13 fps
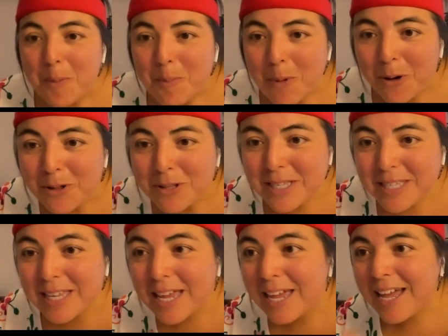
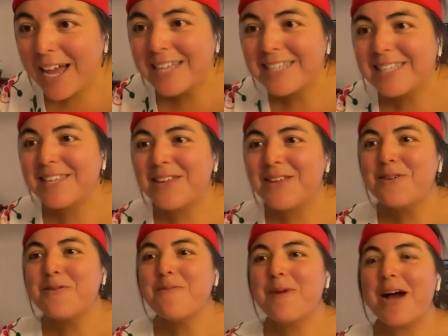Monse, I see
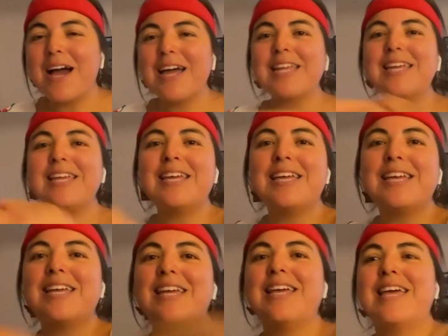you. Mari.